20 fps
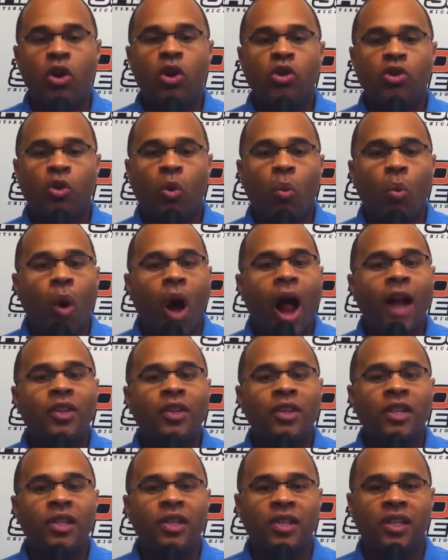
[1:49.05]
So
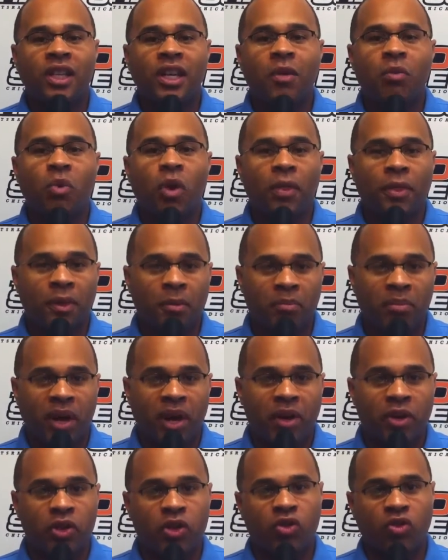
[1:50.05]
watch to see what the
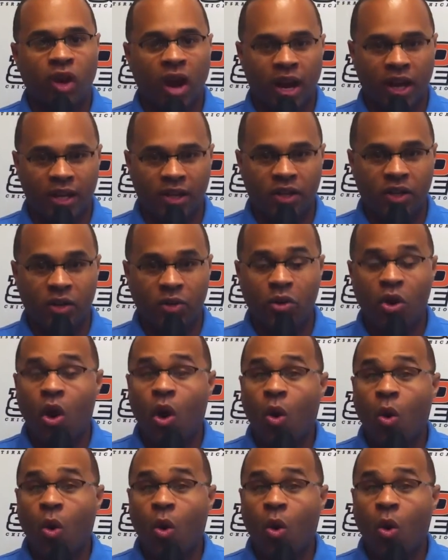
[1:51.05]
Bears try and do.